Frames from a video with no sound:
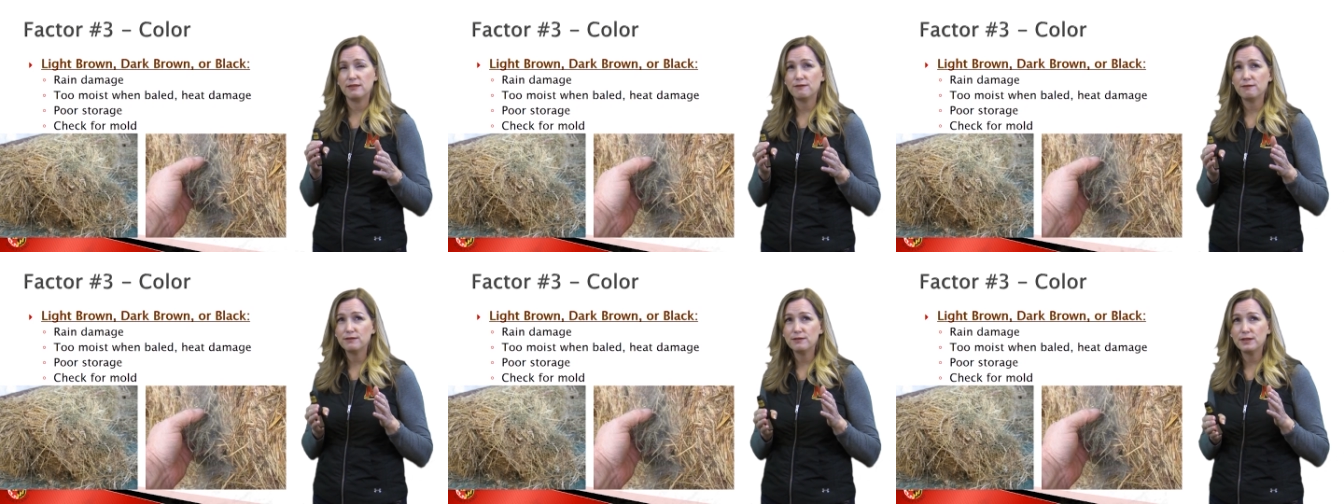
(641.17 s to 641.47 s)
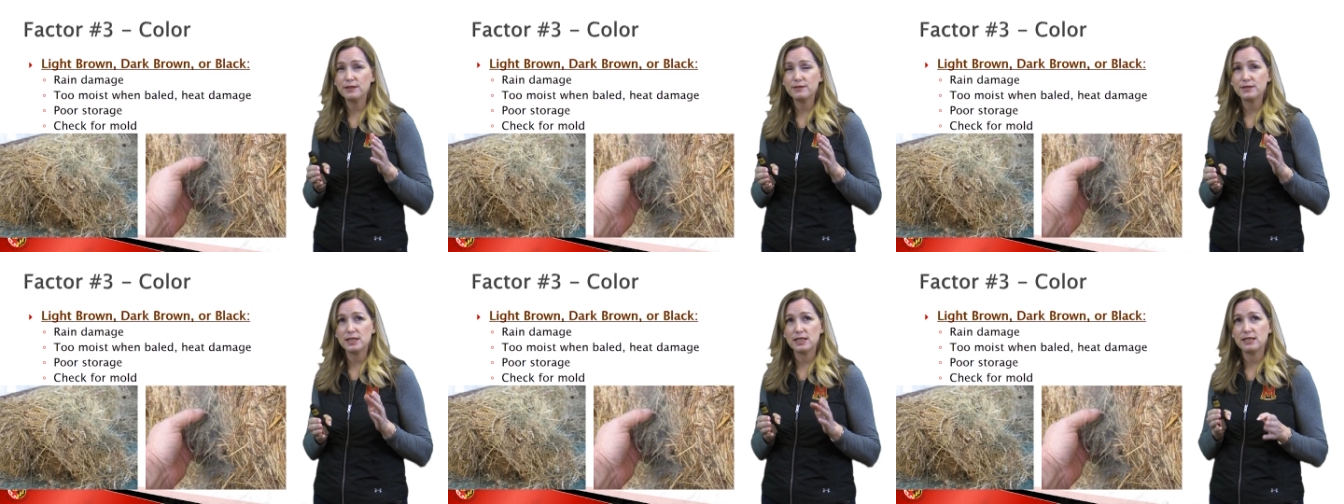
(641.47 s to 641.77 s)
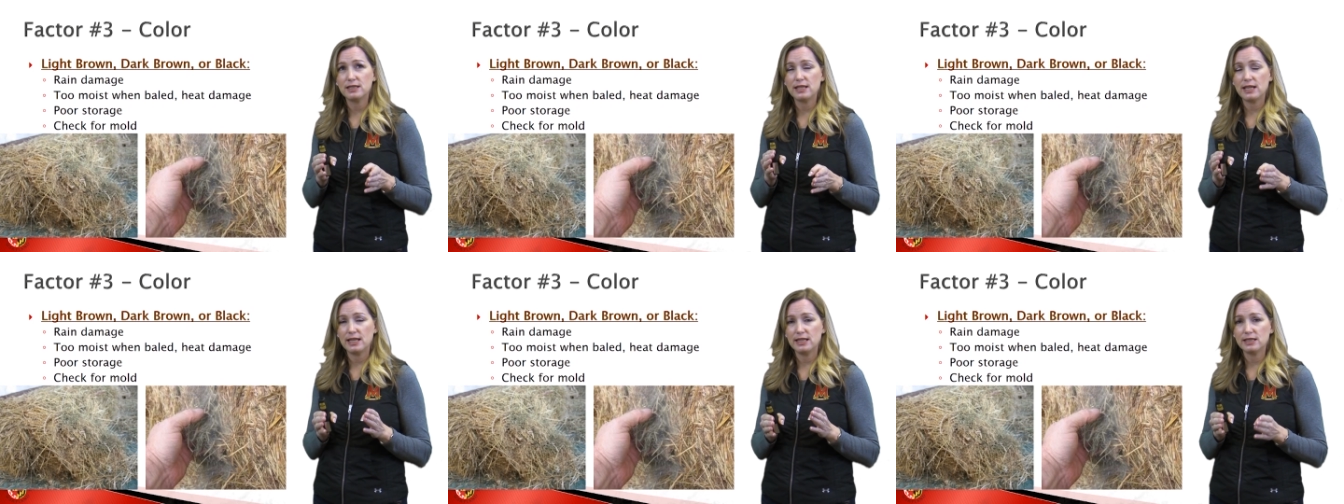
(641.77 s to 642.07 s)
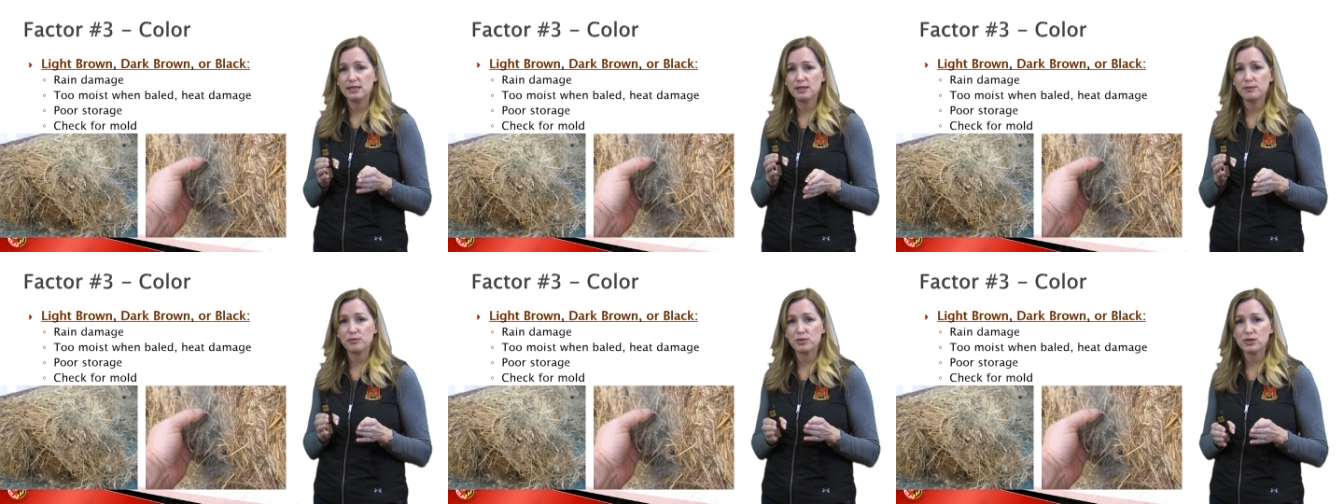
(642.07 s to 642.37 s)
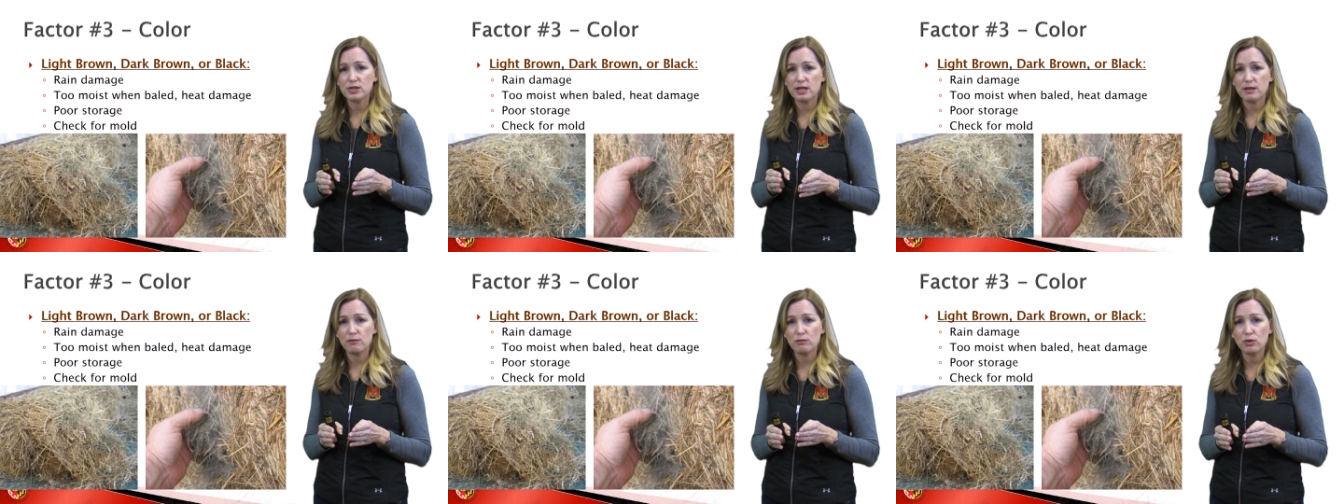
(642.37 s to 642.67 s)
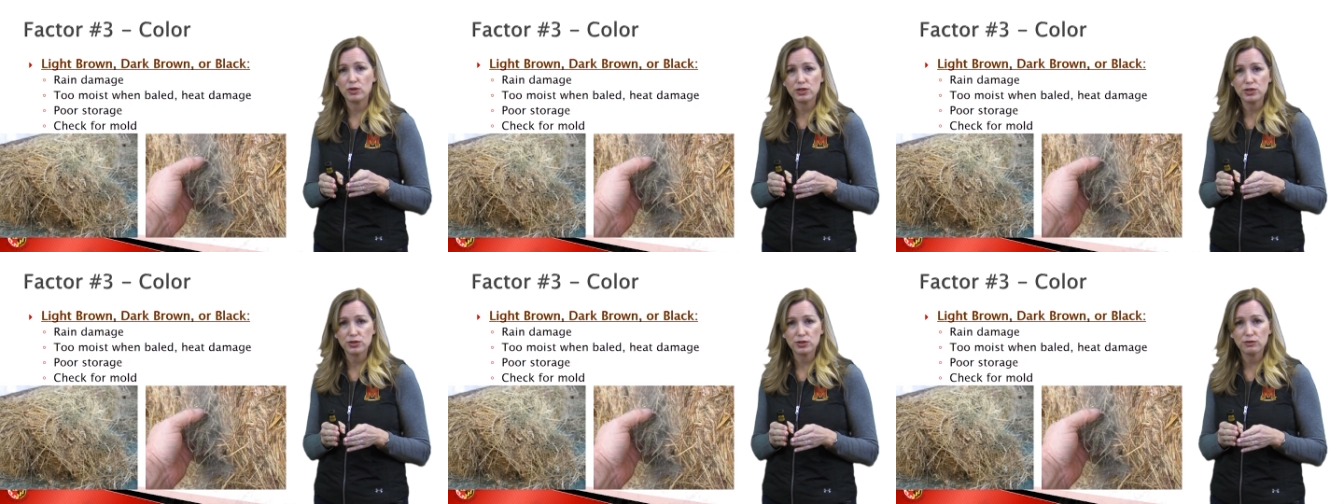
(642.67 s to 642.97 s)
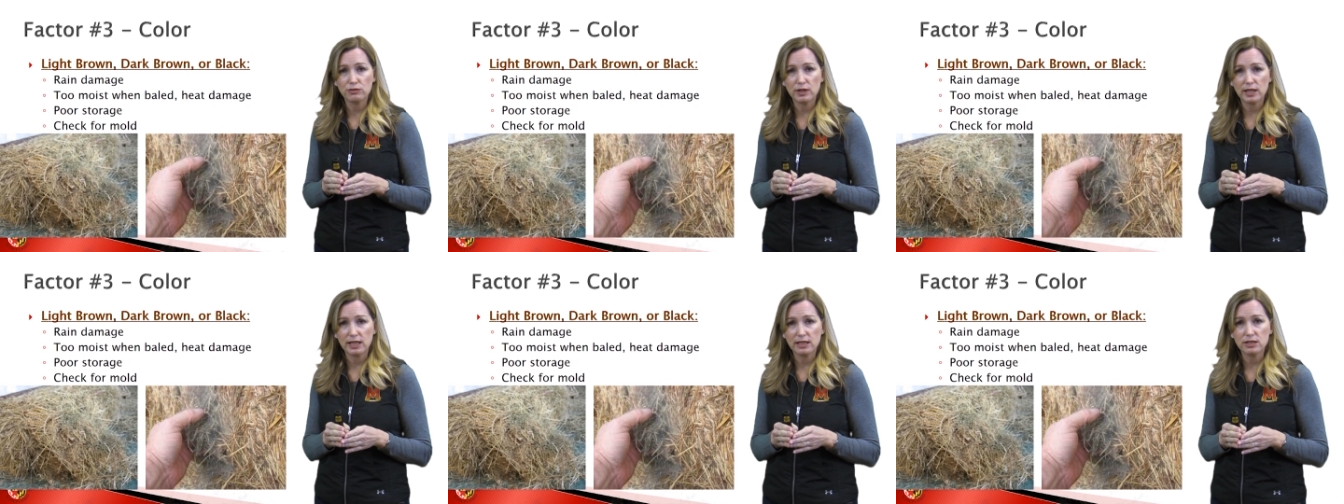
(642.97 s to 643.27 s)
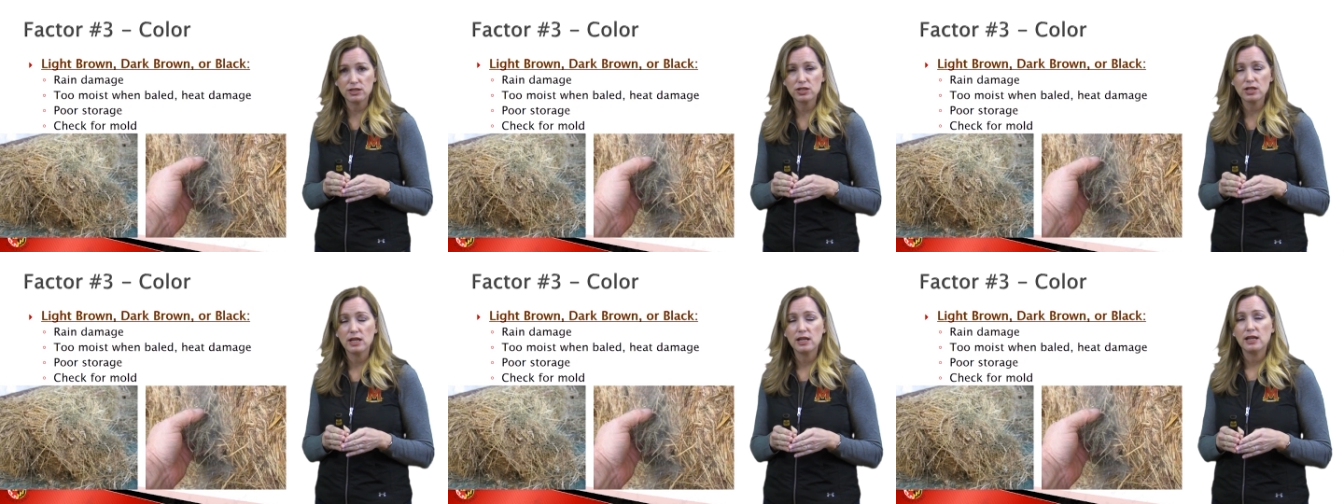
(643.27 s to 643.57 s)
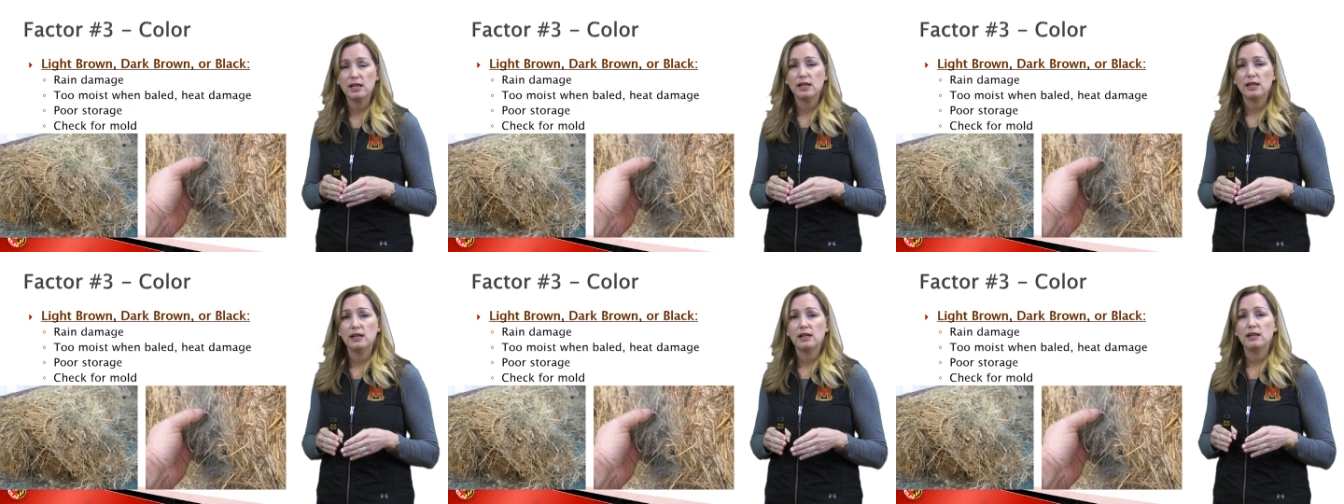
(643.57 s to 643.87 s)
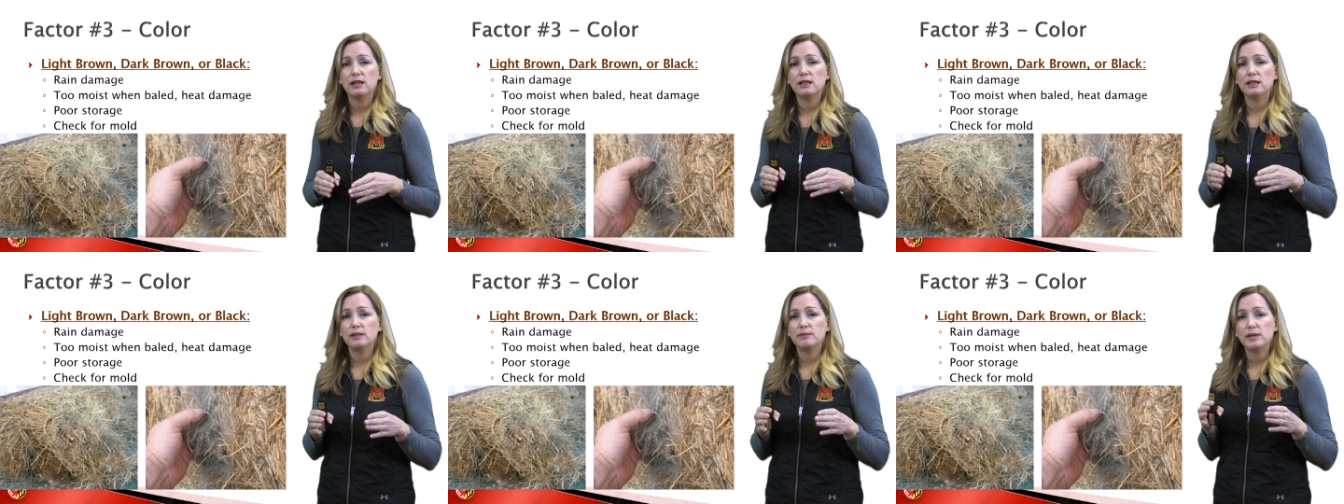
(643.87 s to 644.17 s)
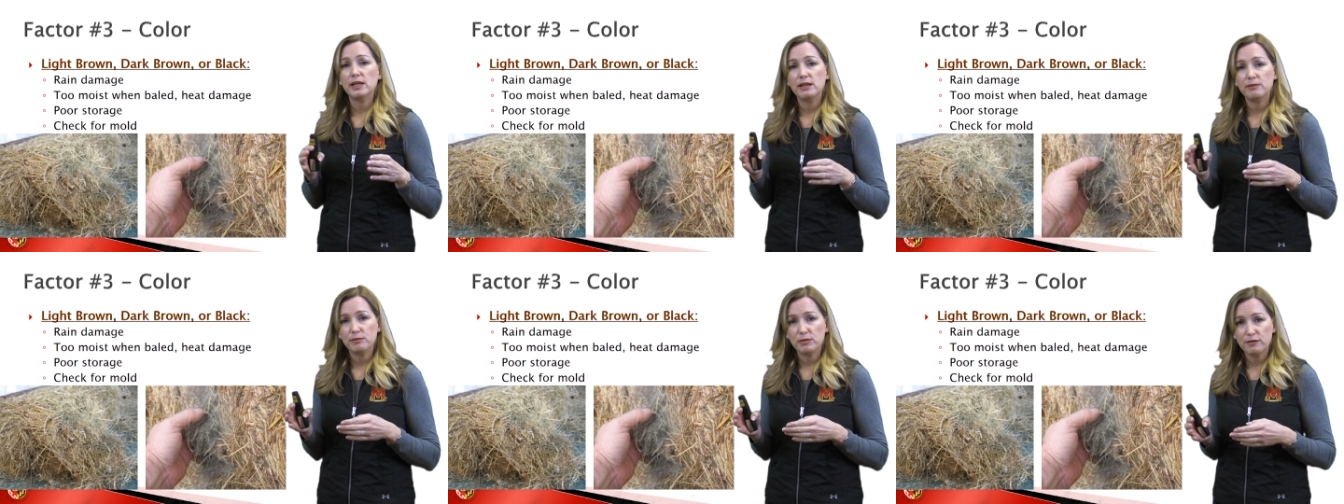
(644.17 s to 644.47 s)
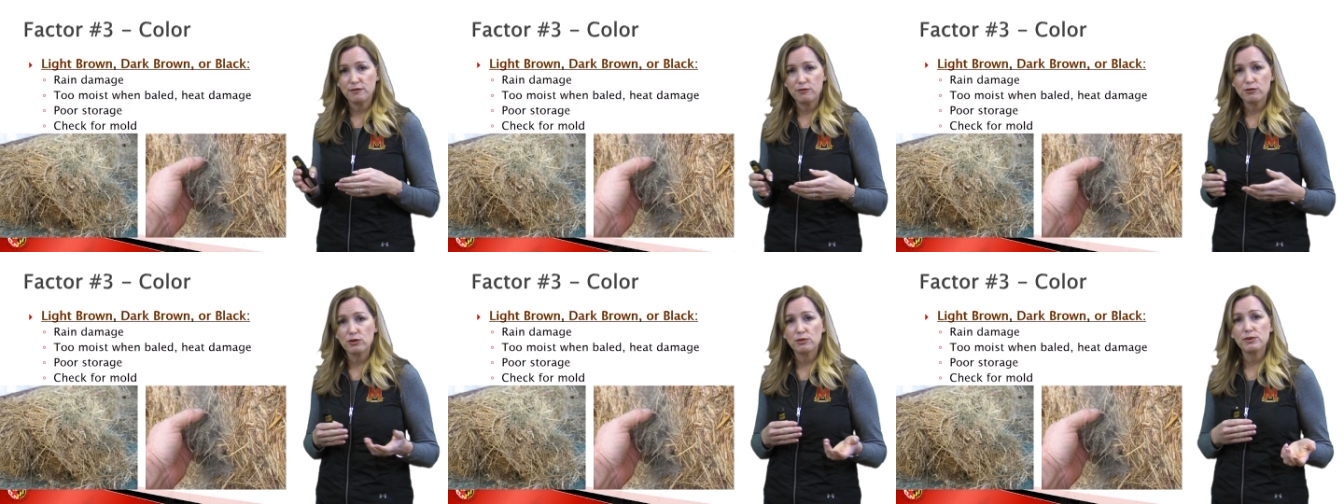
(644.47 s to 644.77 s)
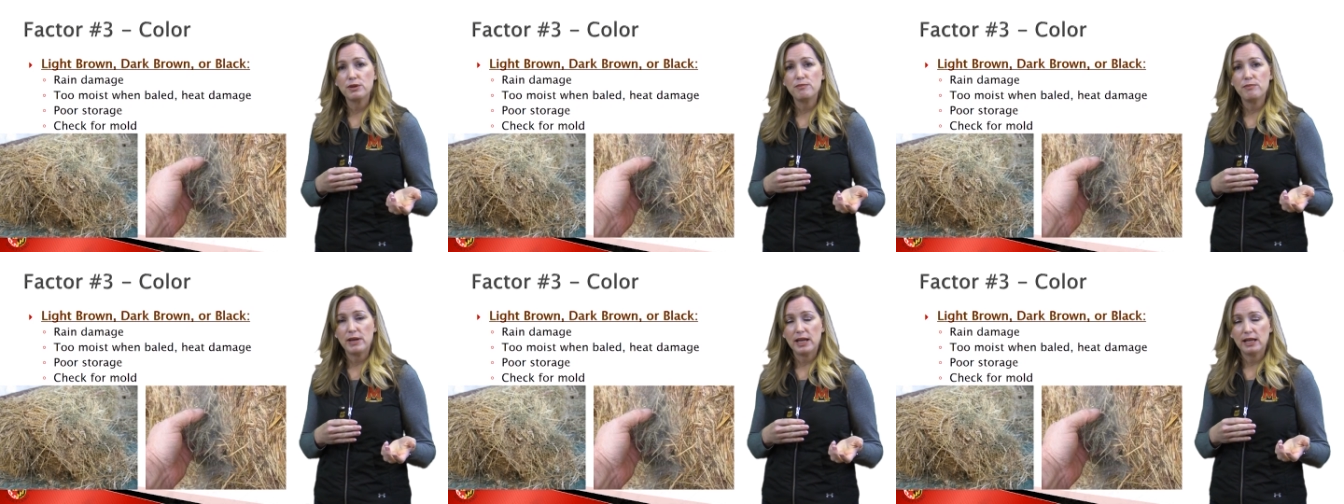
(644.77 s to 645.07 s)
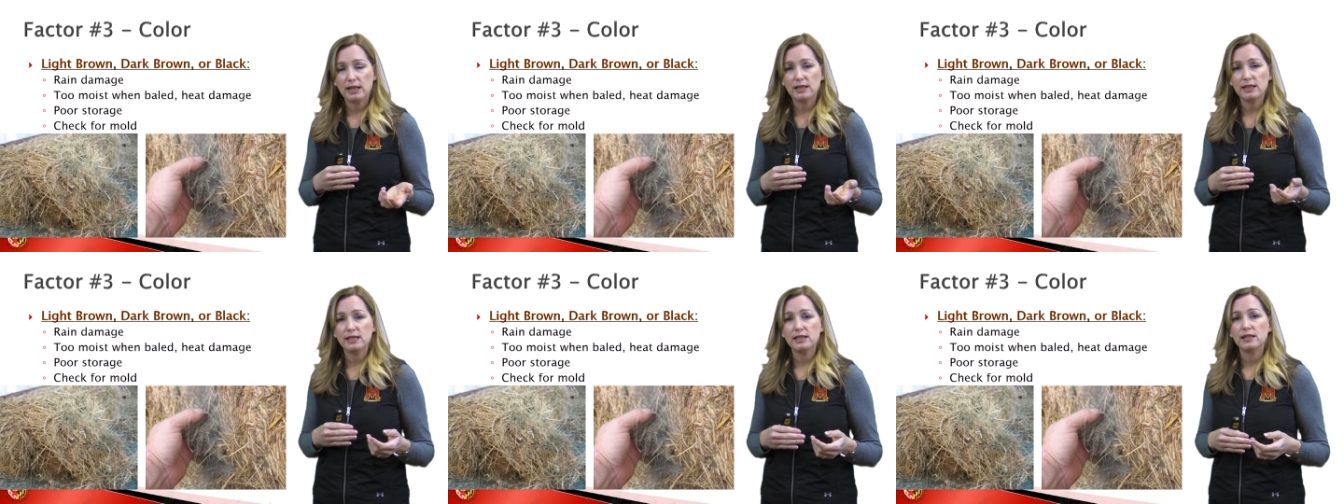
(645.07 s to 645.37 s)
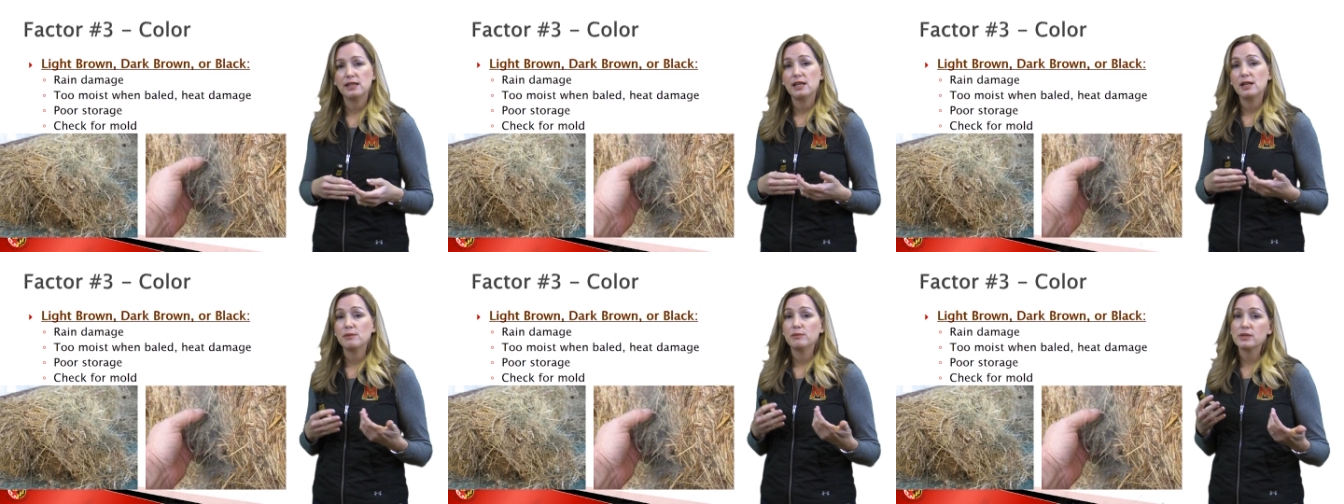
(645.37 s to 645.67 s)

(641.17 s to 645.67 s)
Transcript: 15 to 18% moisture range before we bale it.